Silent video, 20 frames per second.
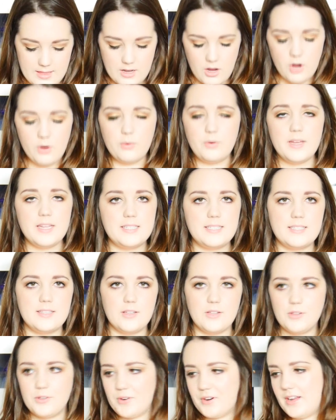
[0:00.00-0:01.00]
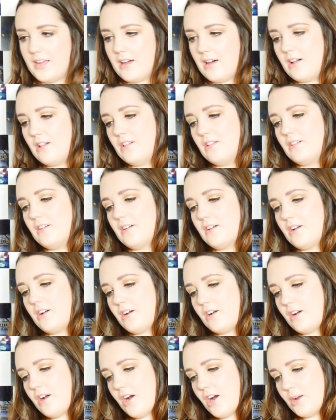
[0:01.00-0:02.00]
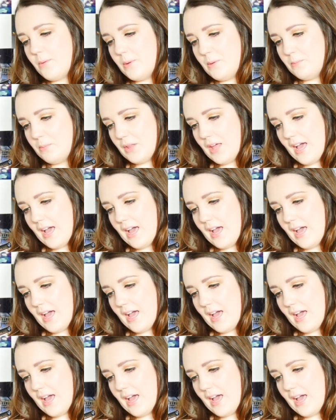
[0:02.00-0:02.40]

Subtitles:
And oh, it's the L'Oreal Carbon